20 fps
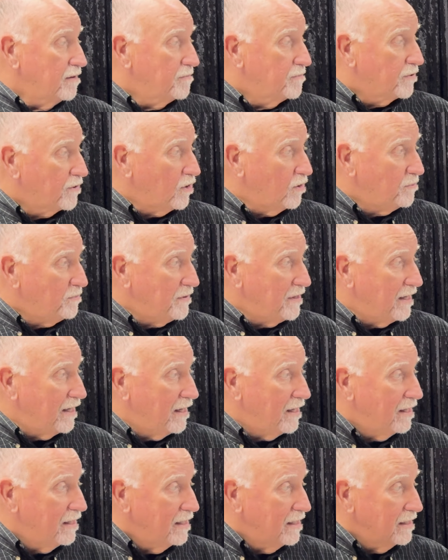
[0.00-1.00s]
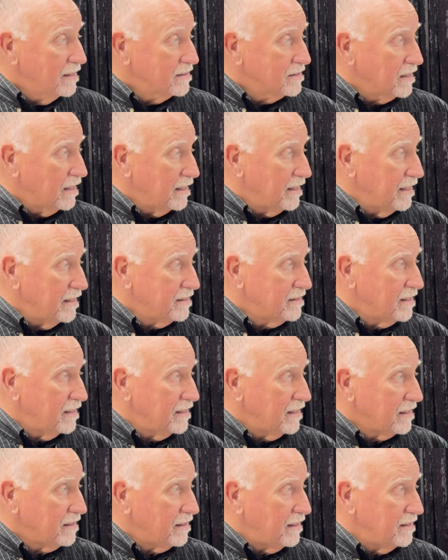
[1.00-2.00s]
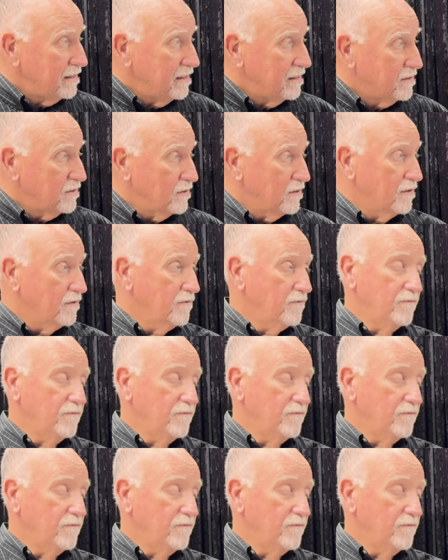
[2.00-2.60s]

propia tarjeta de crédito.